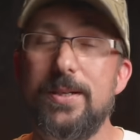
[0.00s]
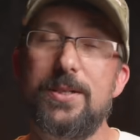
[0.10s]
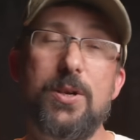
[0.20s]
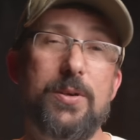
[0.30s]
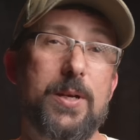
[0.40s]

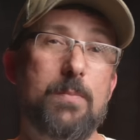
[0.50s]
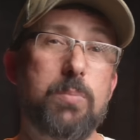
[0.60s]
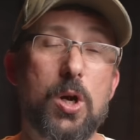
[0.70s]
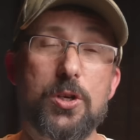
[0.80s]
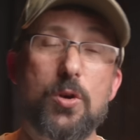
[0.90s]
Still getting
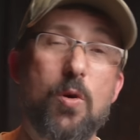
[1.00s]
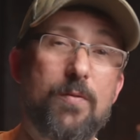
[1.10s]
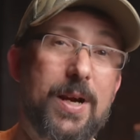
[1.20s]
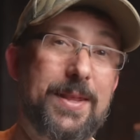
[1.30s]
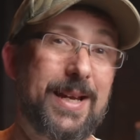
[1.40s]
perch
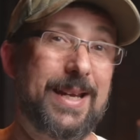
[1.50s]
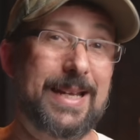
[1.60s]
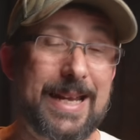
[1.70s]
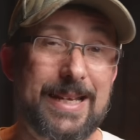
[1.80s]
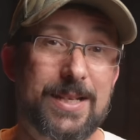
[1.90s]
over on the
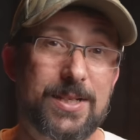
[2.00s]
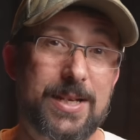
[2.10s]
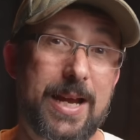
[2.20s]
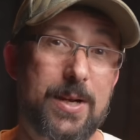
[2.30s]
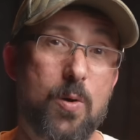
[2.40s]
Canadian
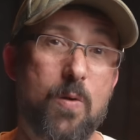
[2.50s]
side,